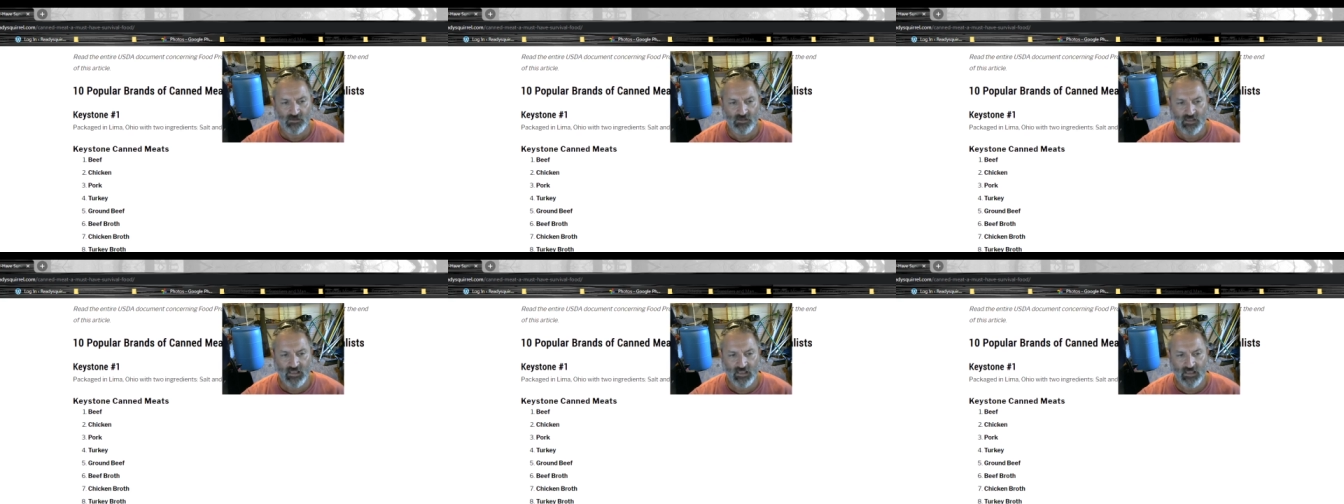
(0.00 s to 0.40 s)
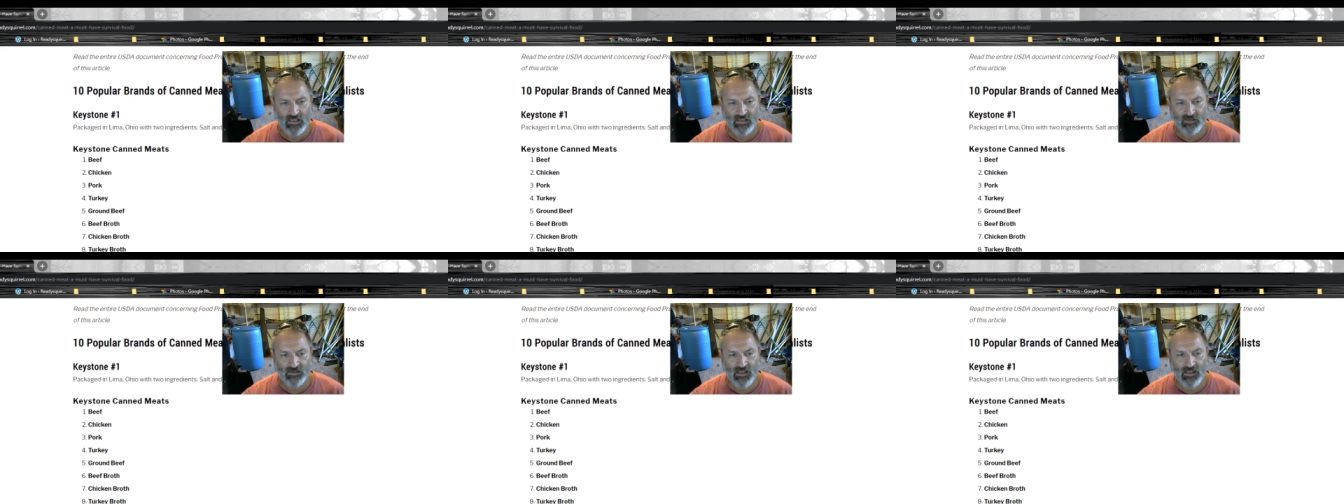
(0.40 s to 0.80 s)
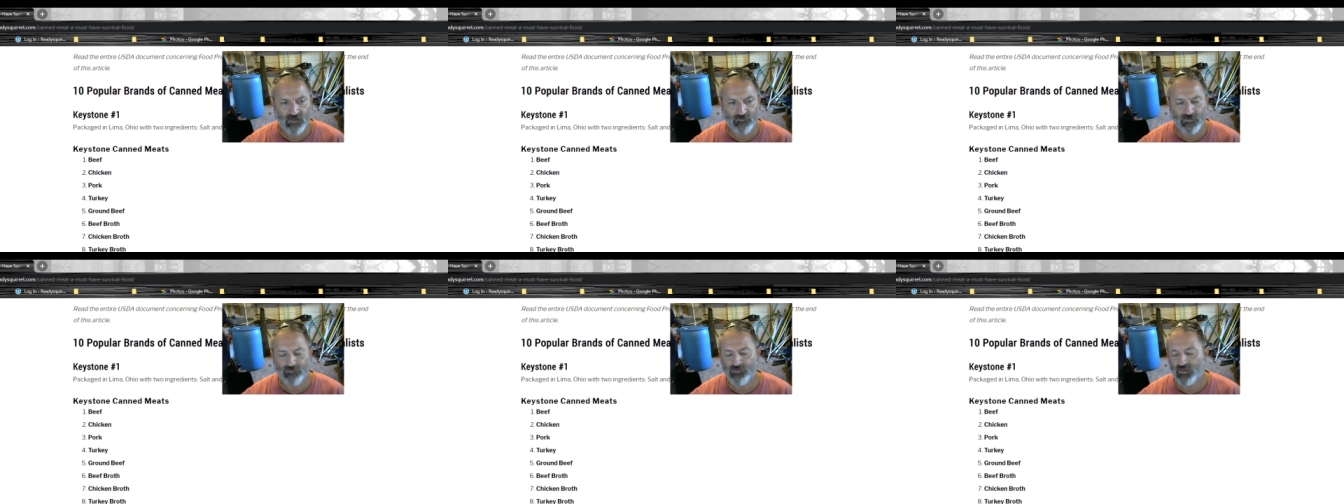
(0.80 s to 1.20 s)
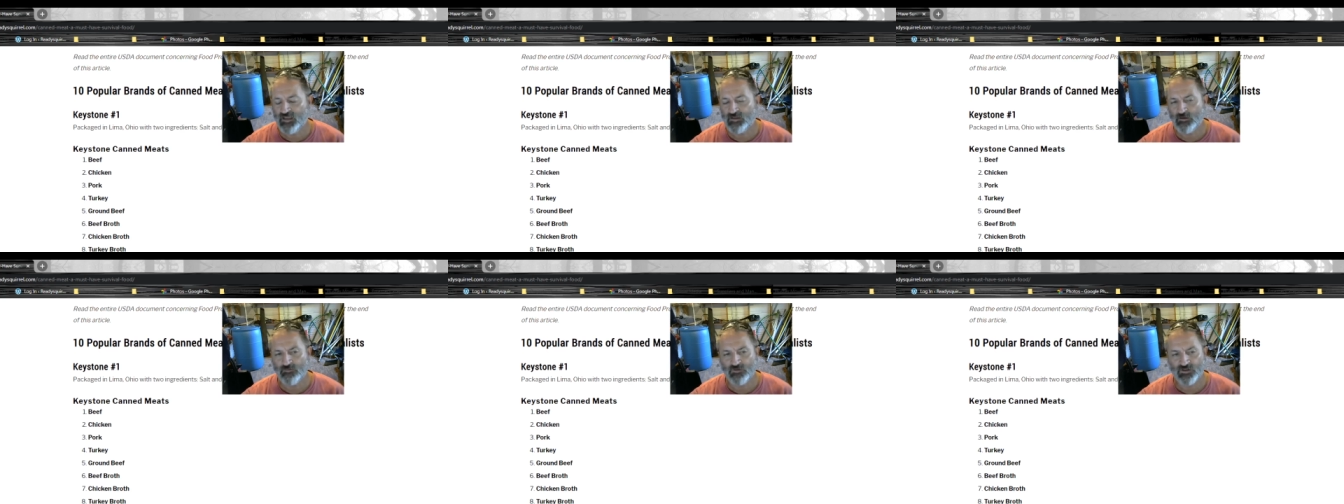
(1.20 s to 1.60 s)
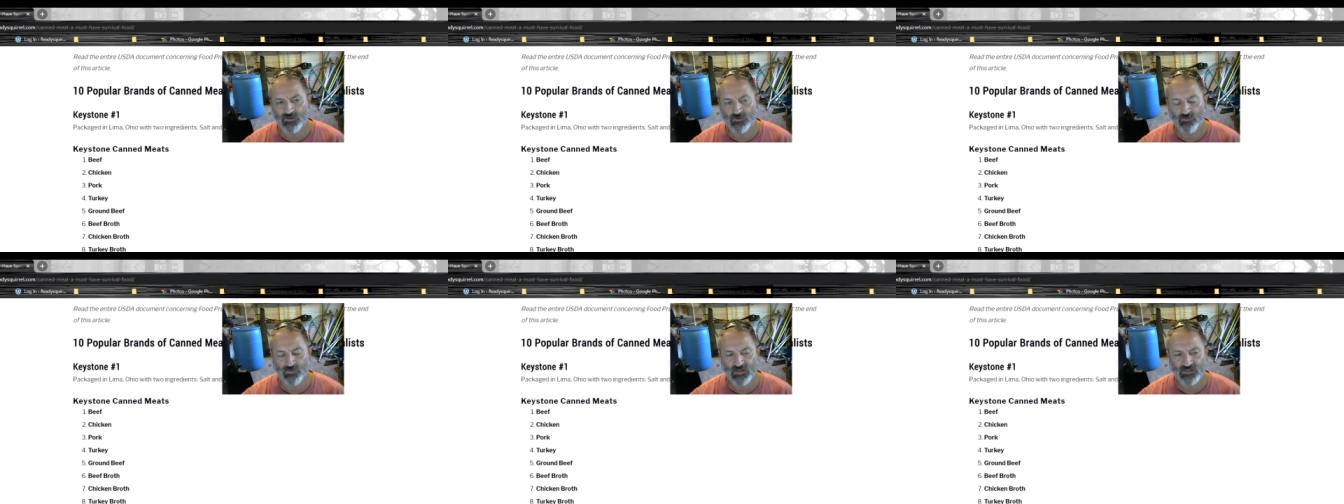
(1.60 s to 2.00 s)
And I, if you head over to
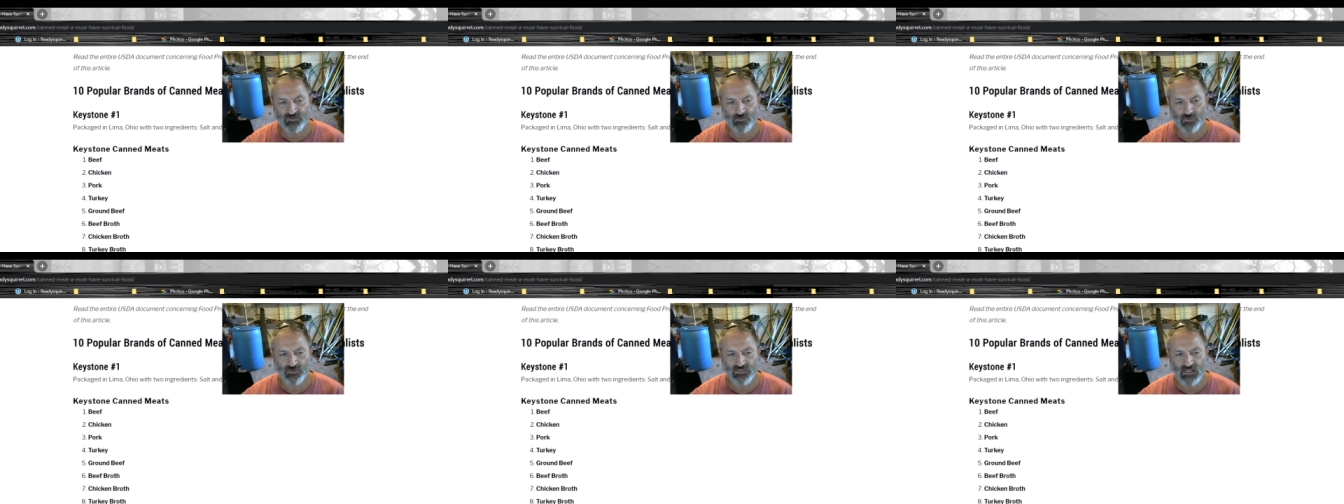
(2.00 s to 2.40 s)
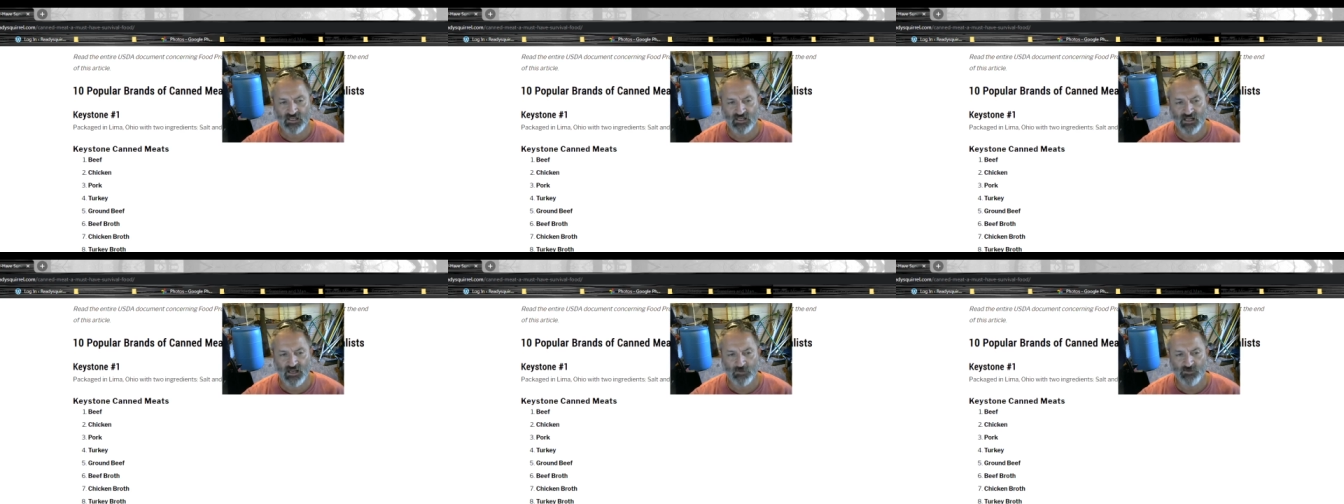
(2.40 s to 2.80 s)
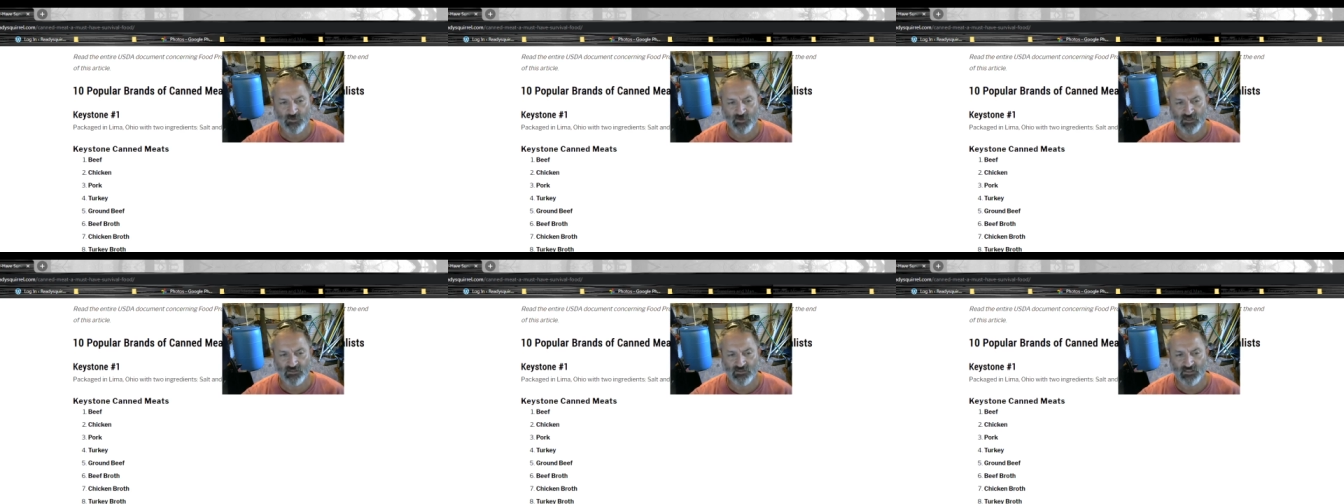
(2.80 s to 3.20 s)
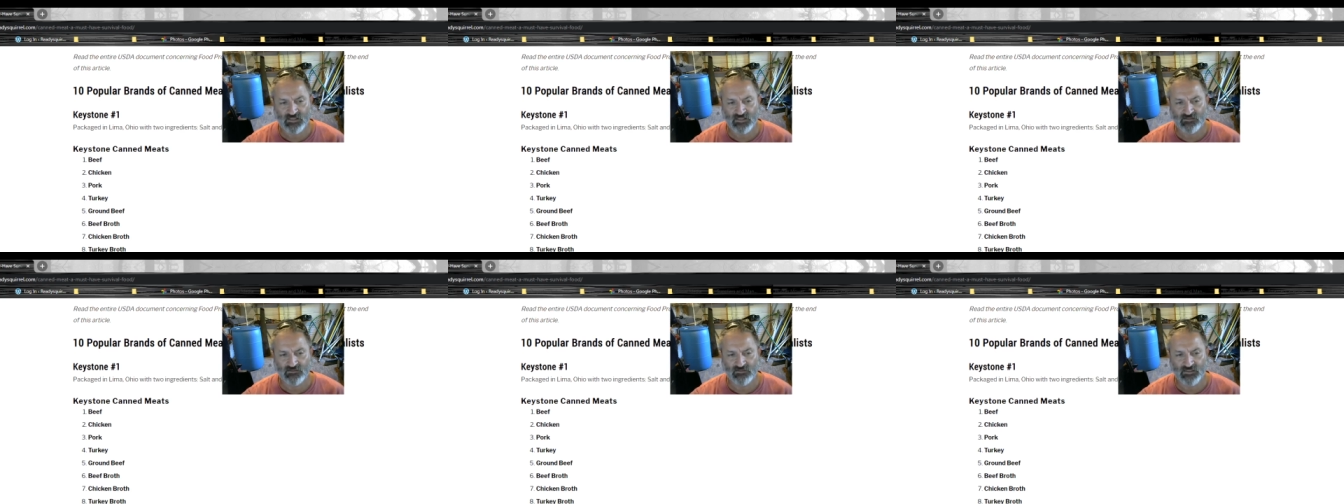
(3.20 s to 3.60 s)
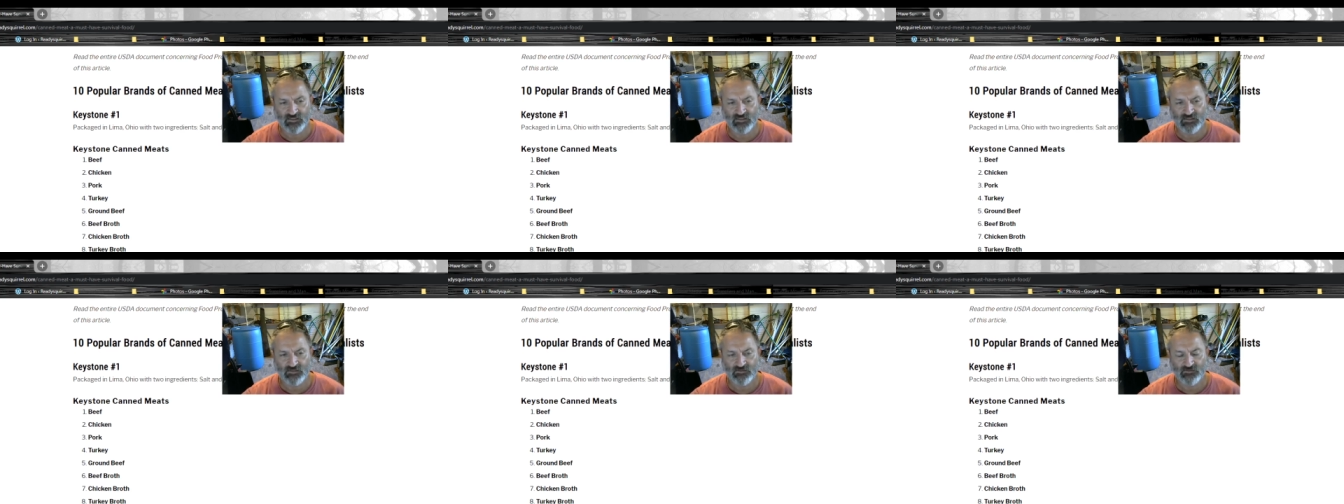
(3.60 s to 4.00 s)
readysquirrel.com and you want to click on the
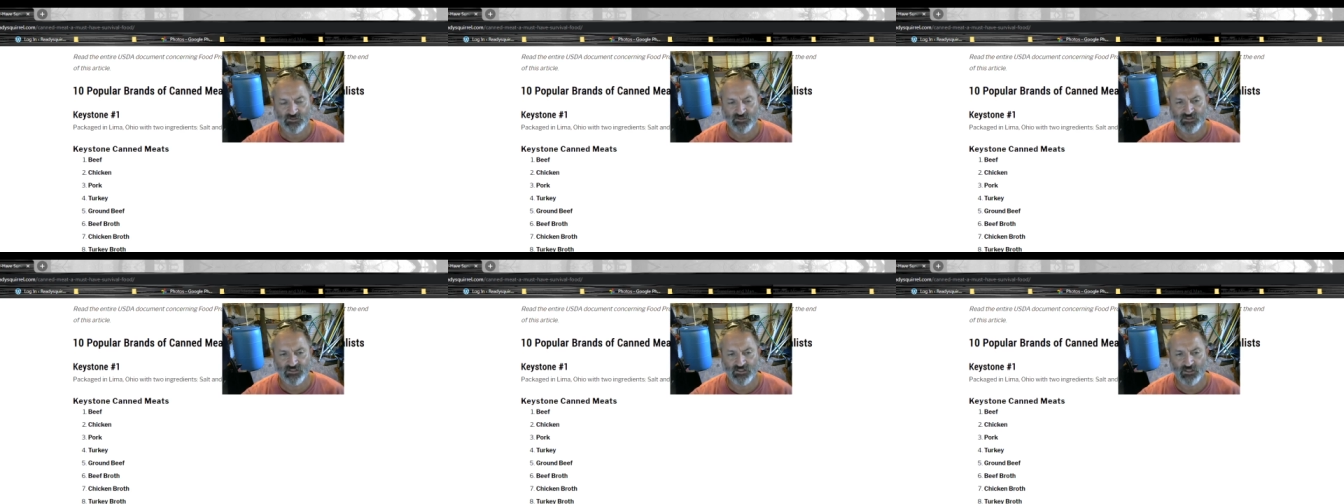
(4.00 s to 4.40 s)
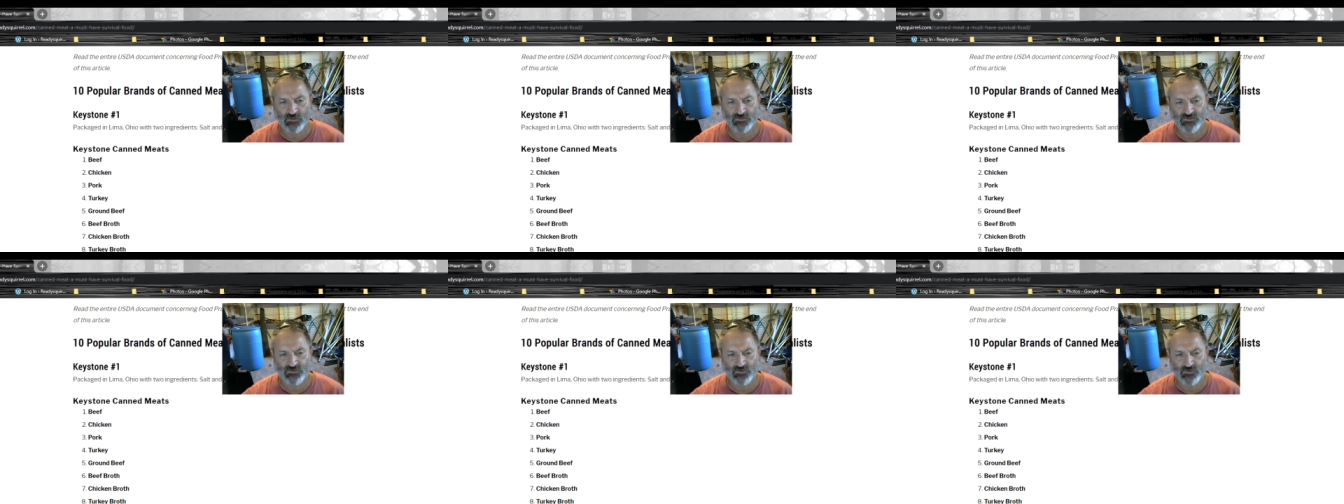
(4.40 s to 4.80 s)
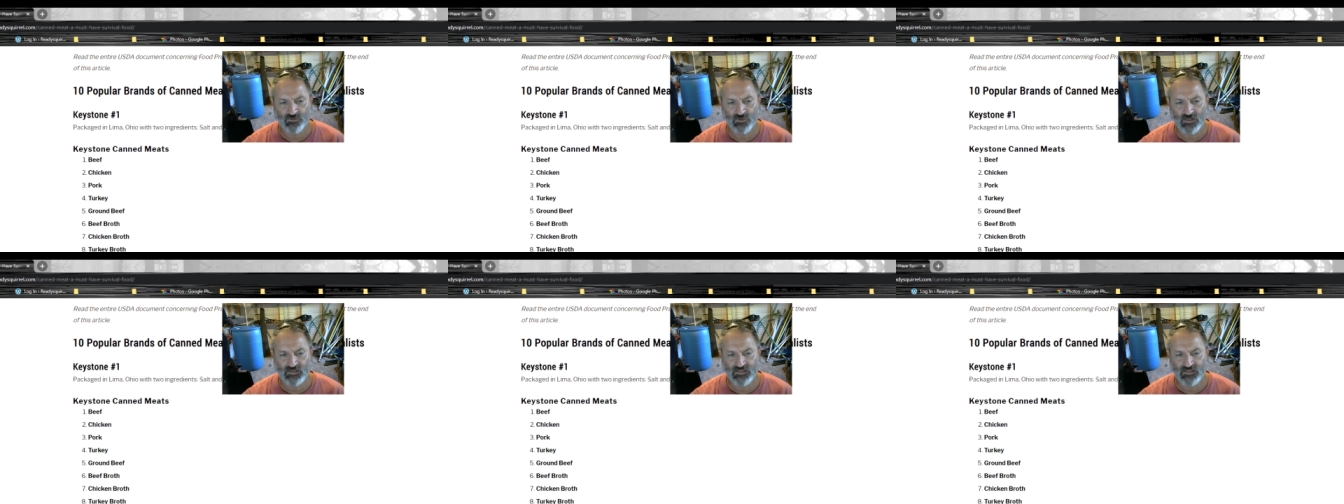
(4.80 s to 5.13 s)
link, you can go to uh,